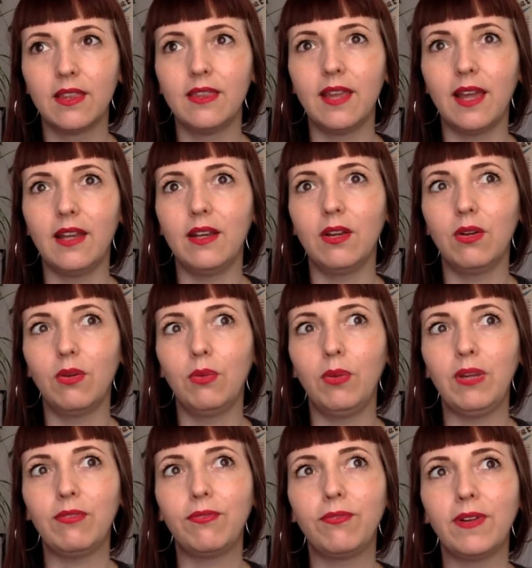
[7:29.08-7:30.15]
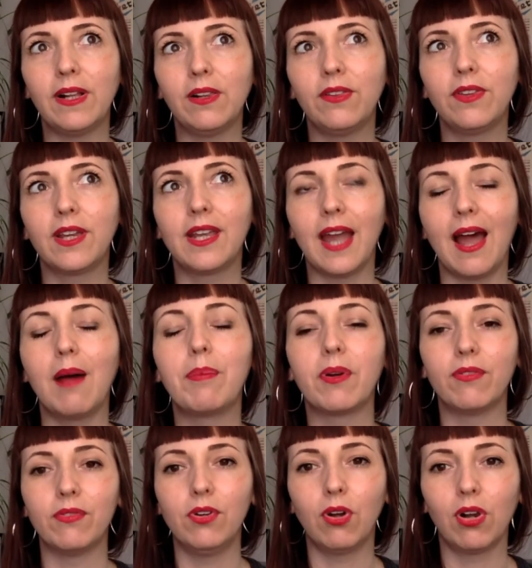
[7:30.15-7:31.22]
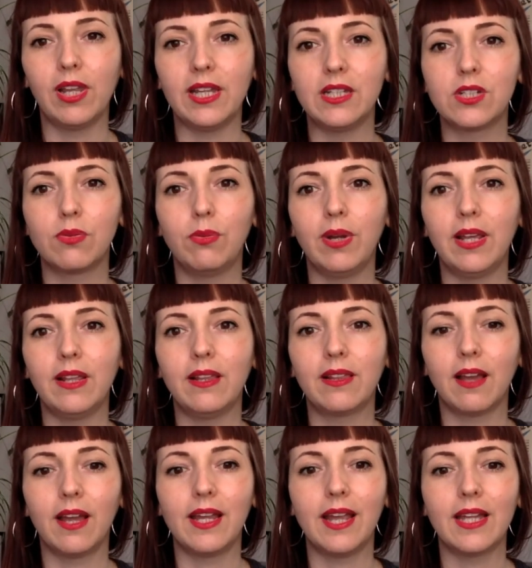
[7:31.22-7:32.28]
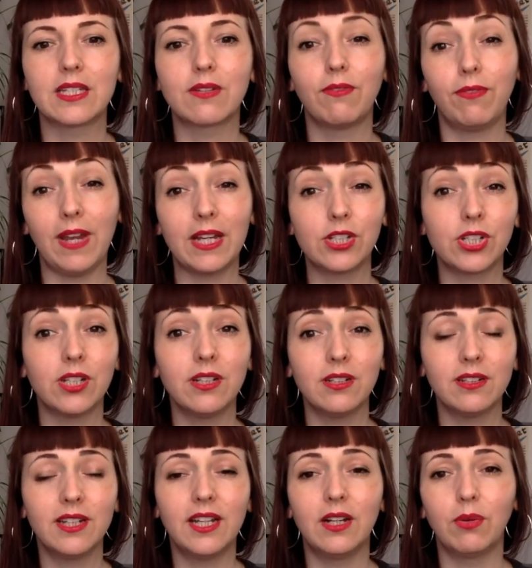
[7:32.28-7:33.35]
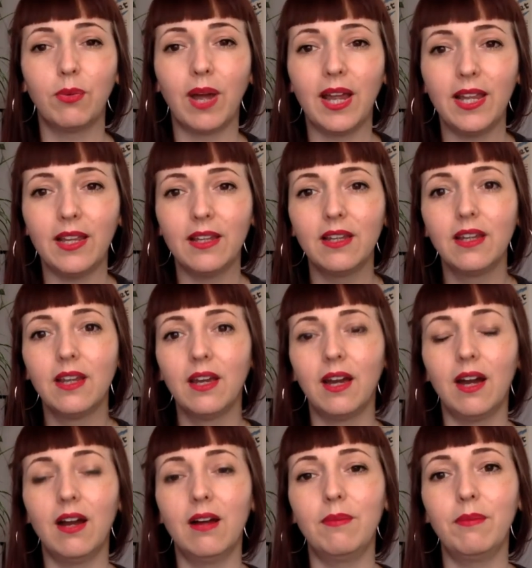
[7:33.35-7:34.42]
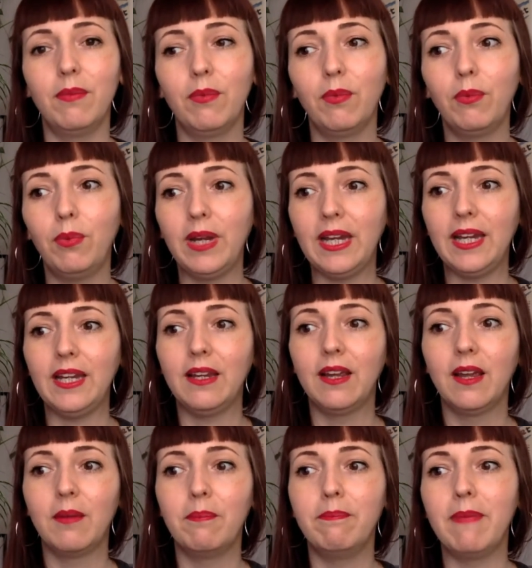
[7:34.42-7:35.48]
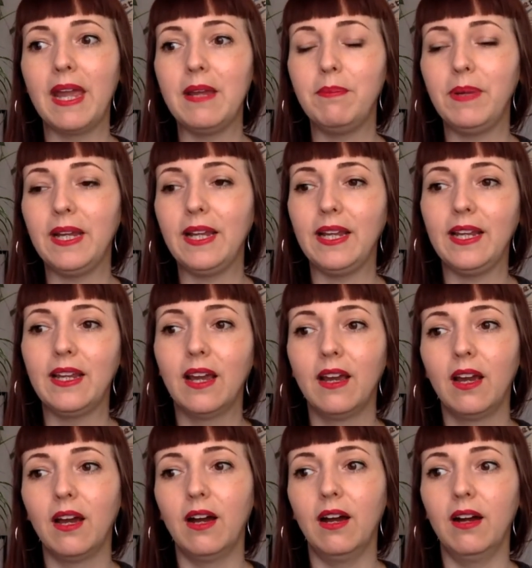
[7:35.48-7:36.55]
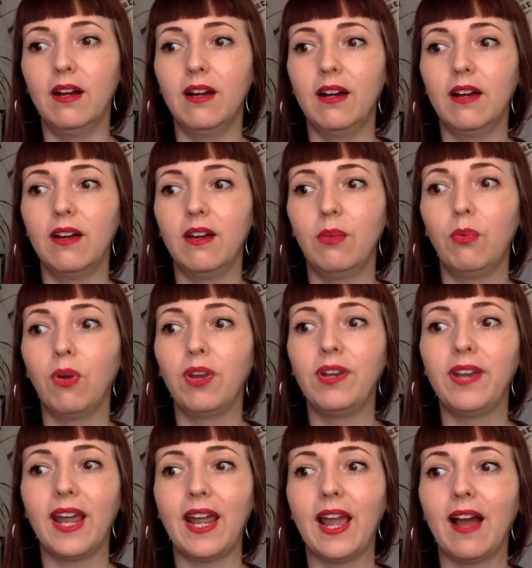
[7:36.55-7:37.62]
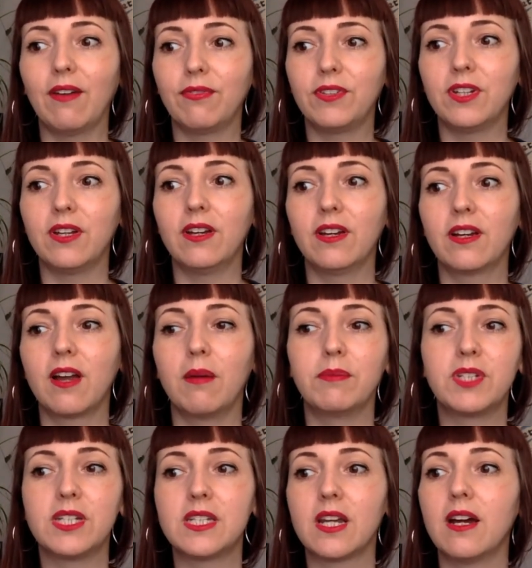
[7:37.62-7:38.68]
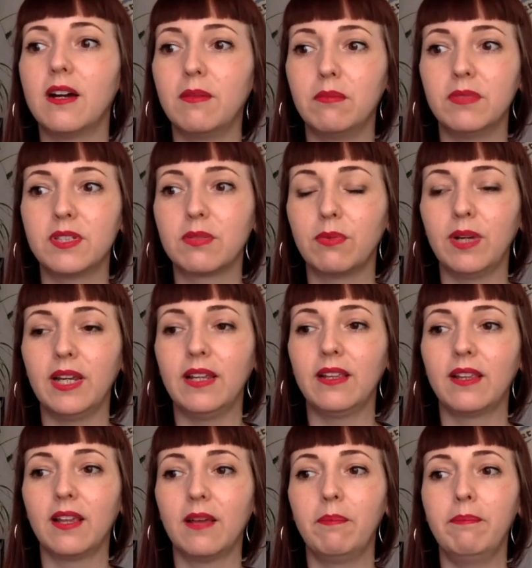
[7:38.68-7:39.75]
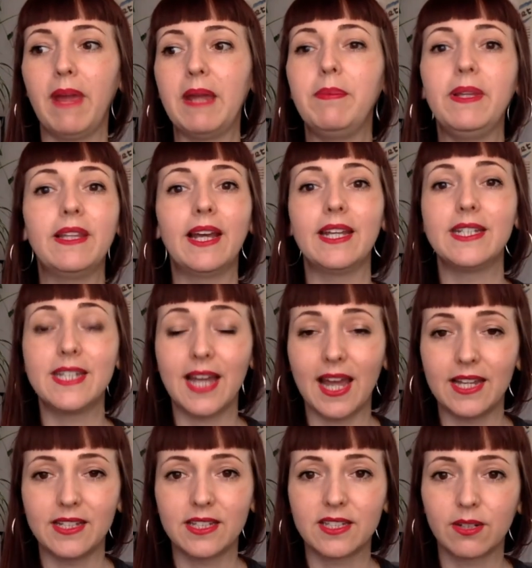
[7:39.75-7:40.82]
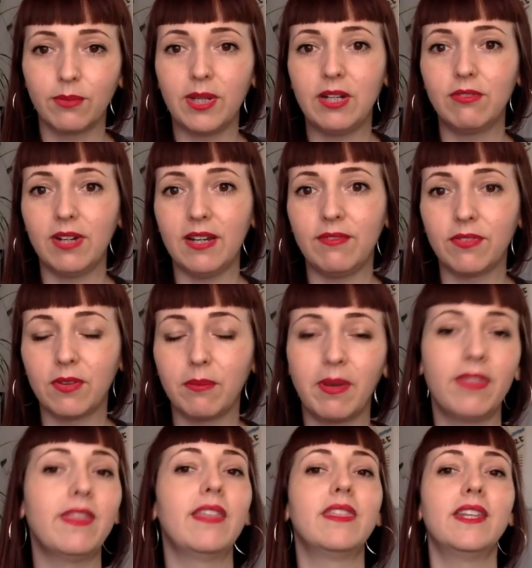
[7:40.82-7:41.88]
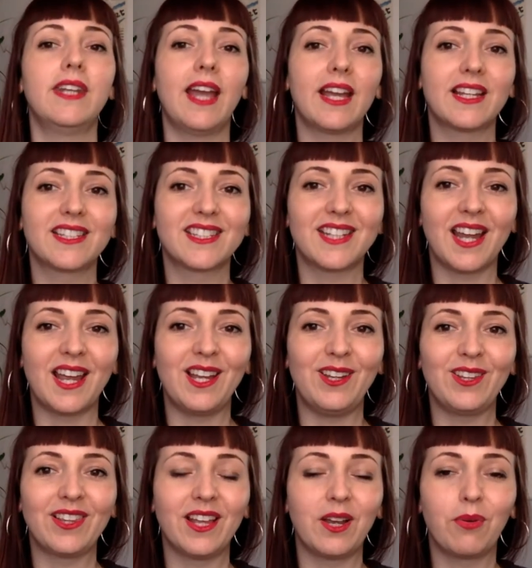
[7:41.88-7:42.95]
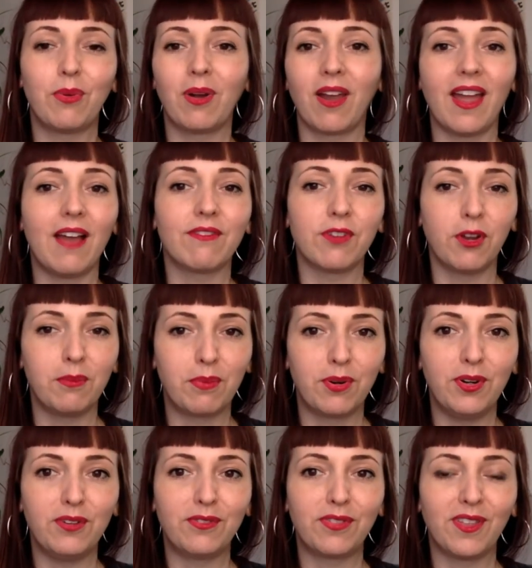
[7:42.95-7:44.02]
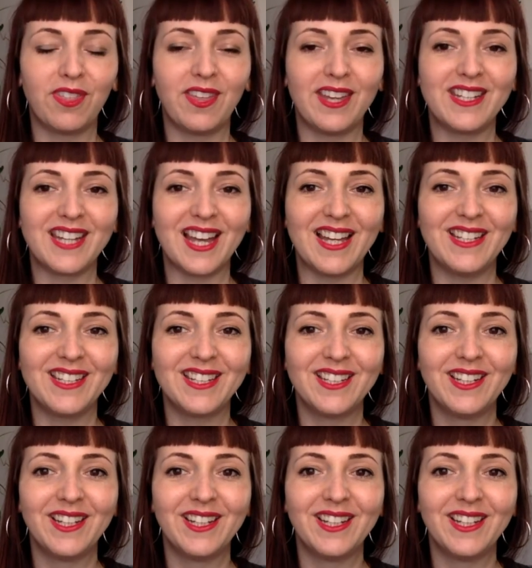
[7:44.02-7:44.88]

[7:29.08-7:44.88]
then we fill the gap of knowledge with, I guess, fiction in a way. Um, we maybe uh, one day have to come to terms with maybe they're dead, so we grieve them. And then the next day think, well, I have no proof that they're dead.